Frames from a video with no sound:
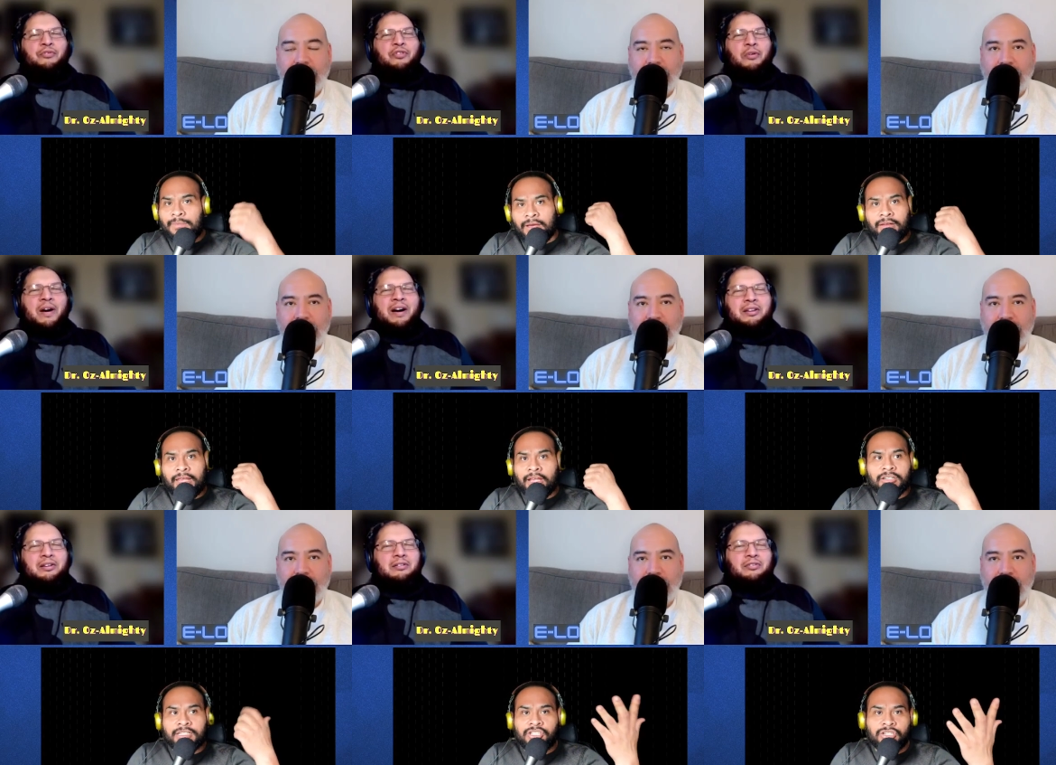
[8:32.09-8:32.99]
Speaker 1: for a like, while, on
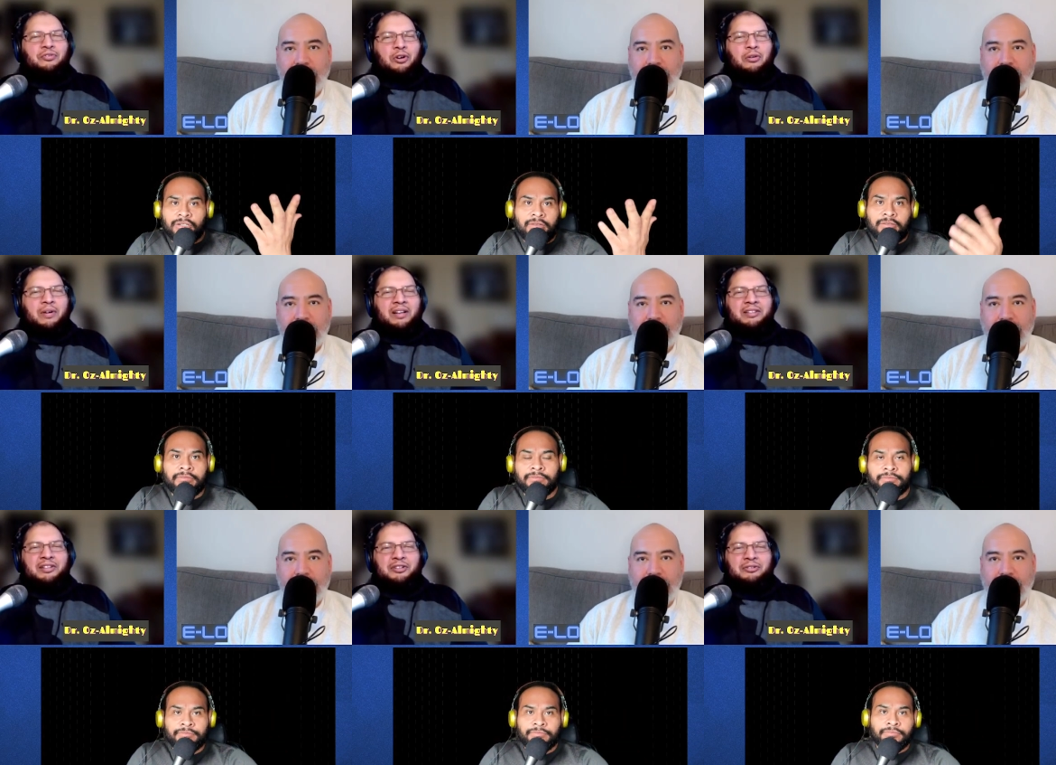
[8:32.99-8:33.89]
digital. For a while there,
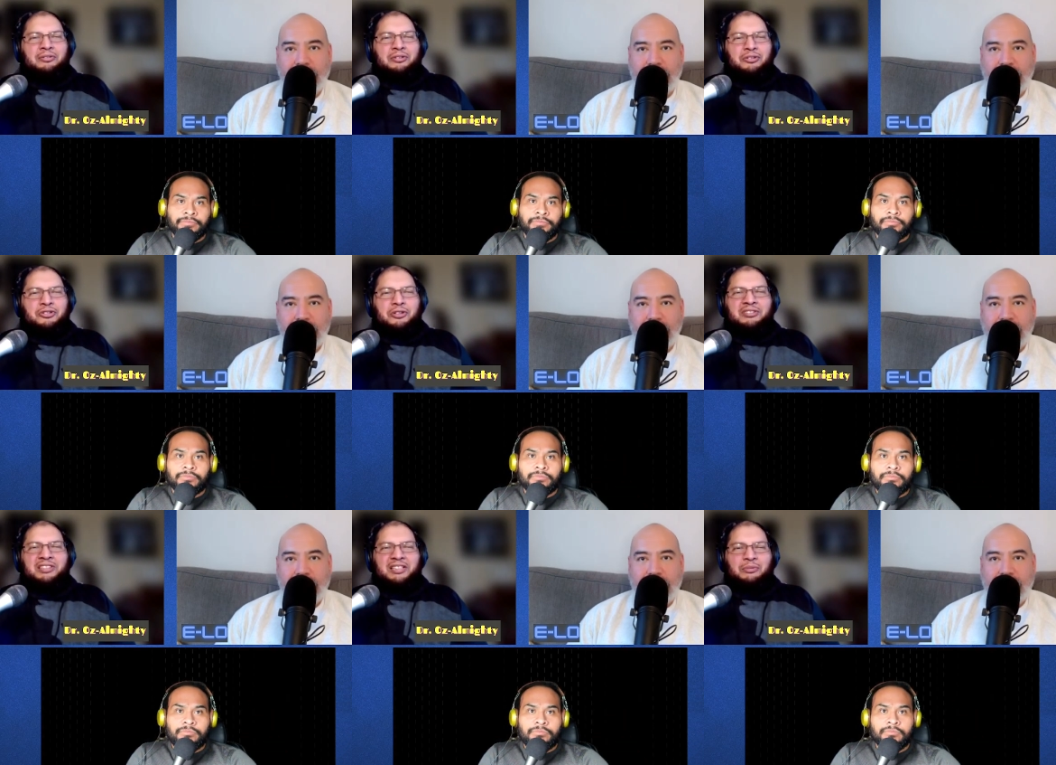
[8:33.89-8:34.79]
you you chose
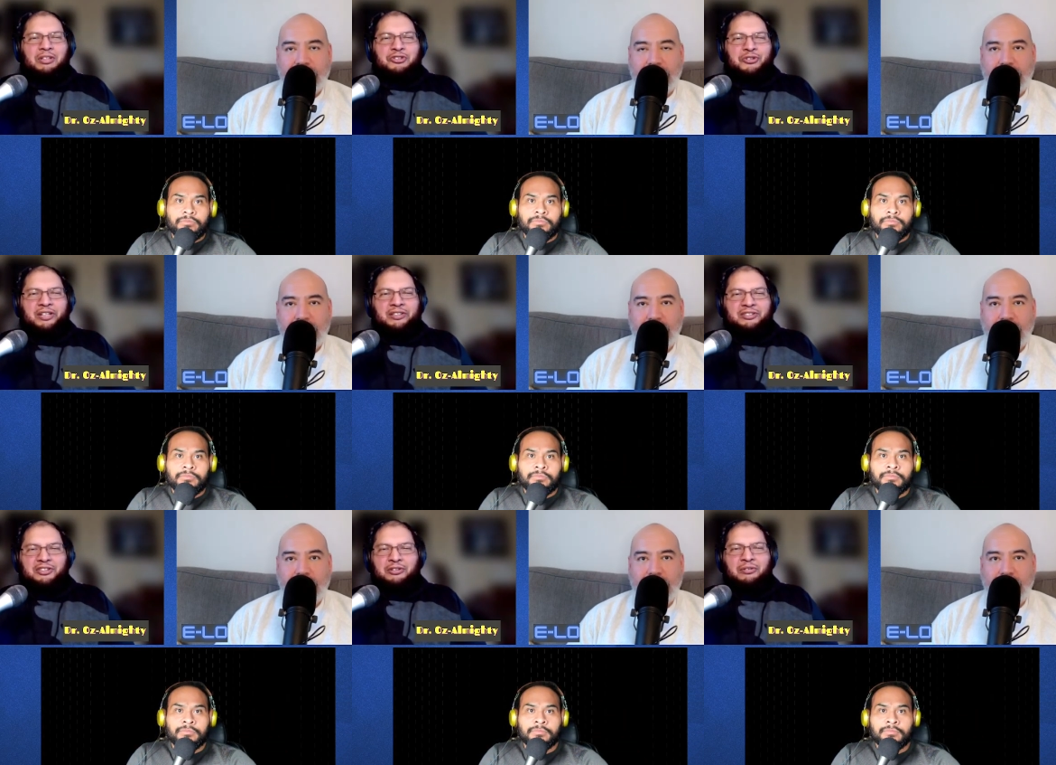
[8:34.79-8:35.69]
not to watch trailers, so
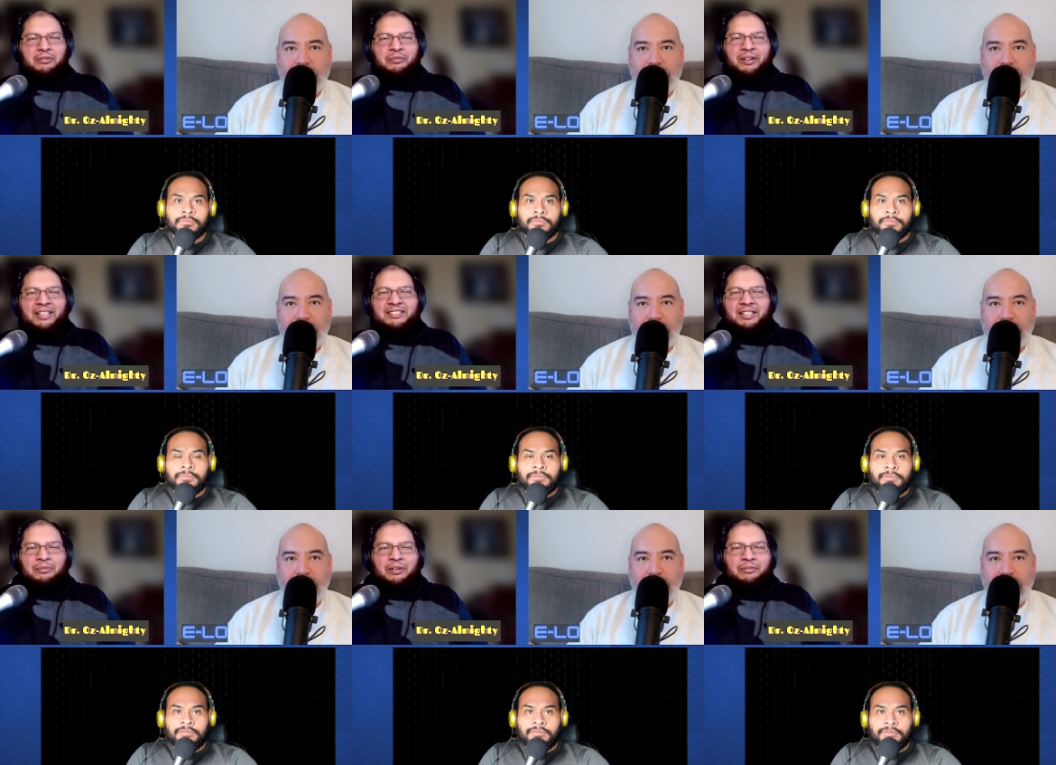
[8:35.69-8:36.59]
you don't want to
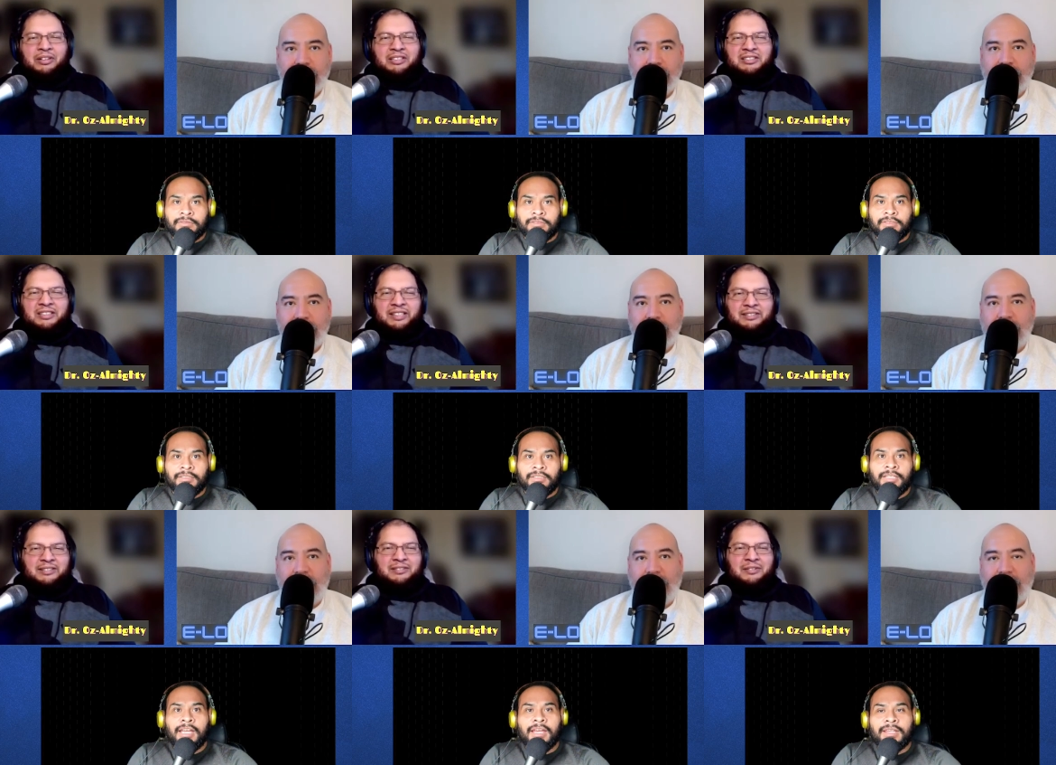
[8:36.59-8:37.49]
accidentally run into things.
Speaker 2: Yeah,
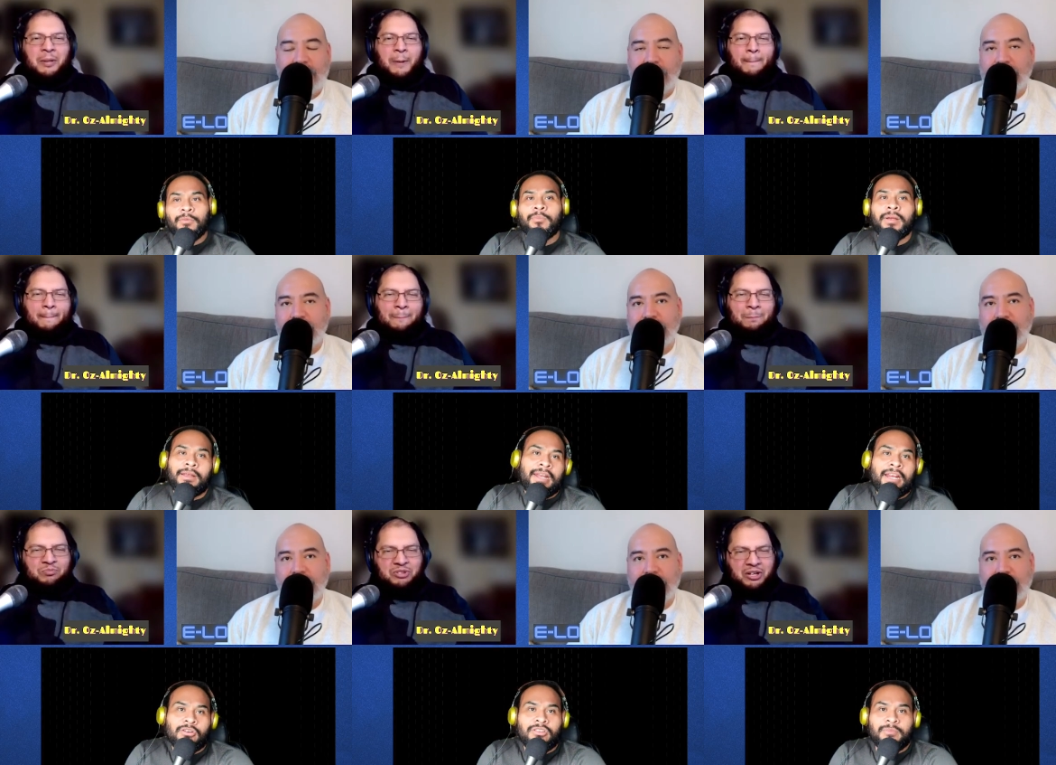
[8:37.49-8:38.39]
yeah. And then, but when I go
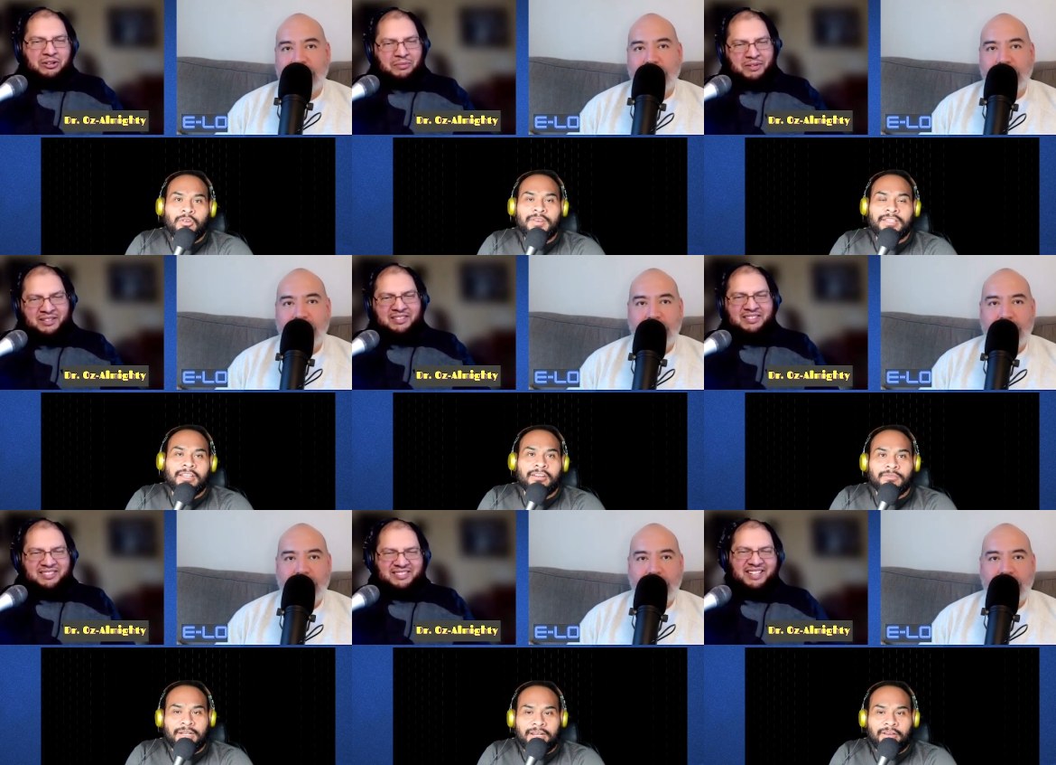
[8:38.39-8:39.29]
to the so, movie I mean, theater, when
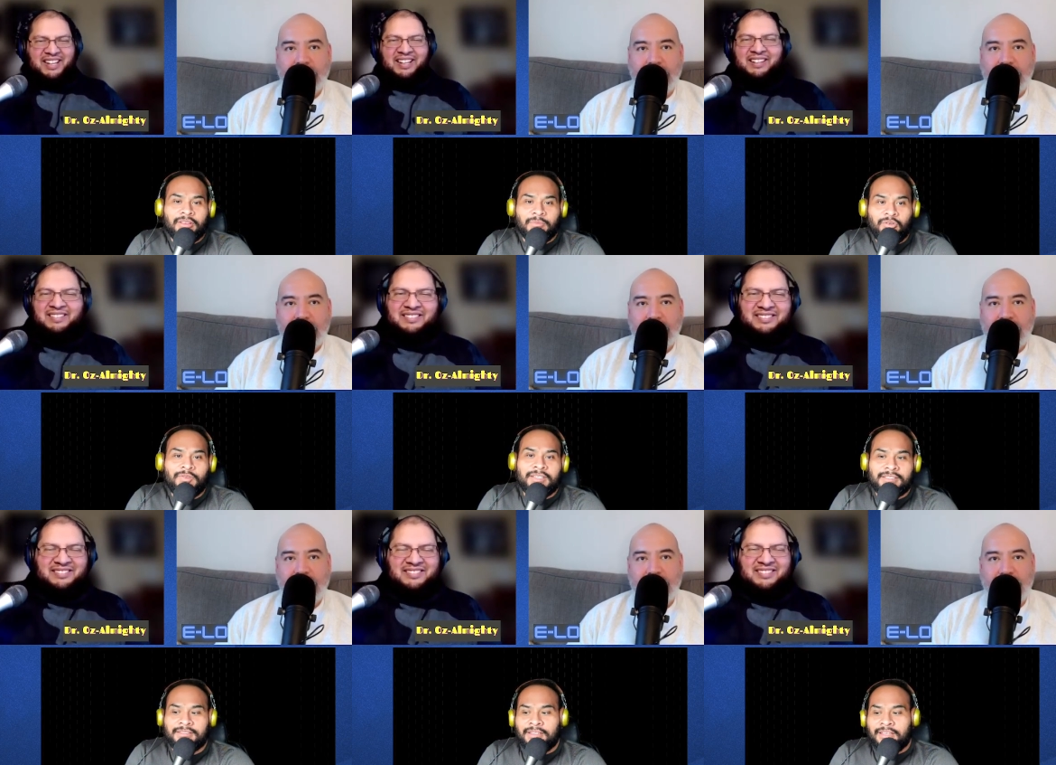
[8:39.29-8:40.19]
I go to the yeah. movies.
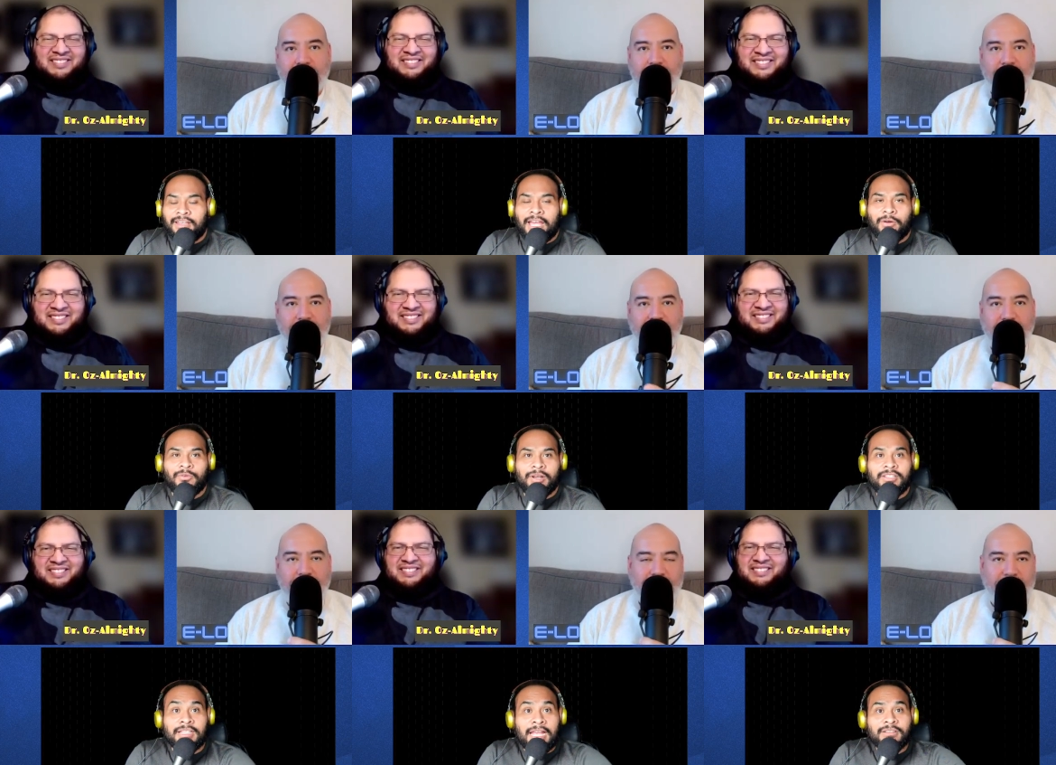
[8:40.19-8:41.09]
I would run into it.
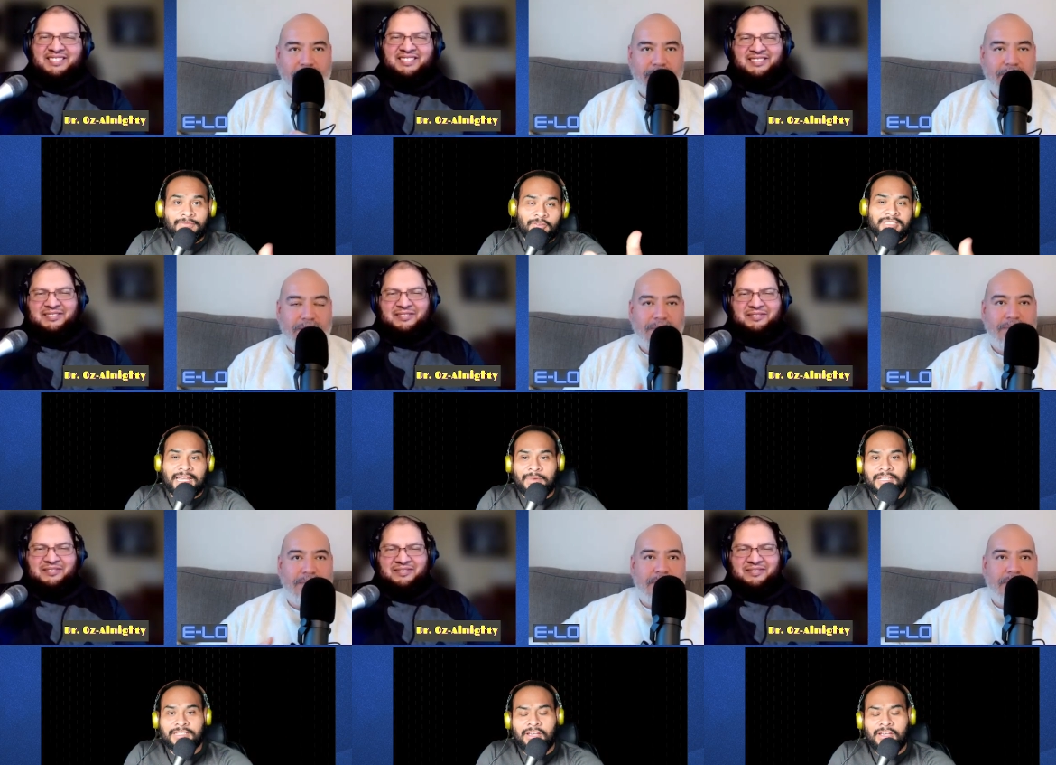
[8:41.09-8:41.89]
That was the first time I saw it. I